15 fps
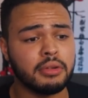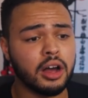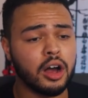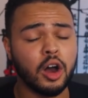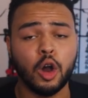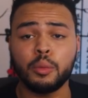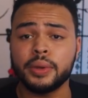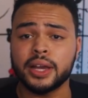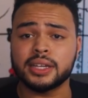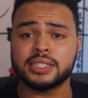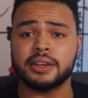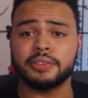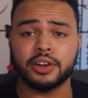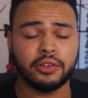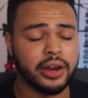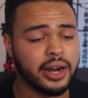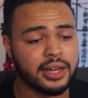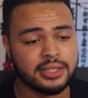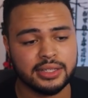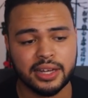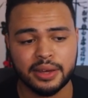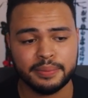Hope you guys have a great
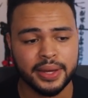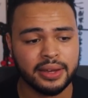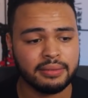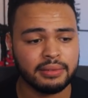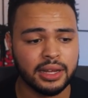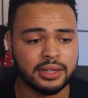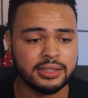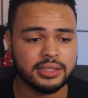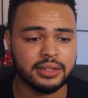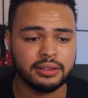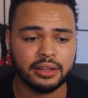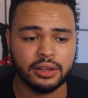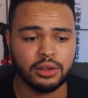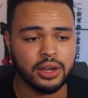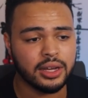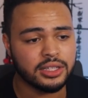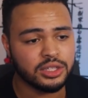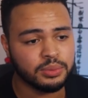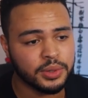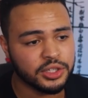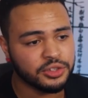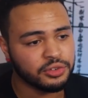ass day, man. Like I said, thank you guys
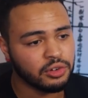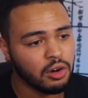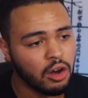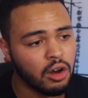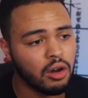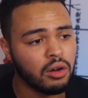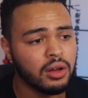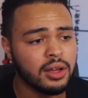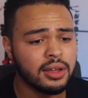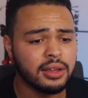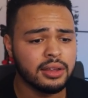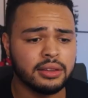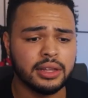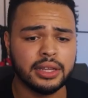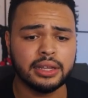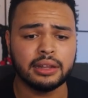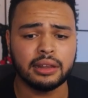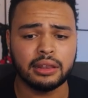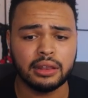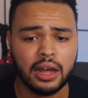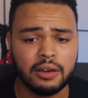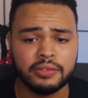so much for all the
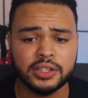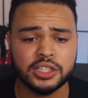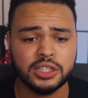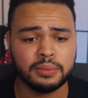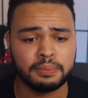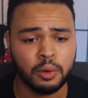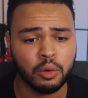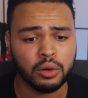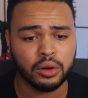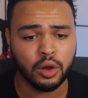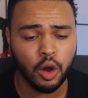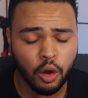love and support.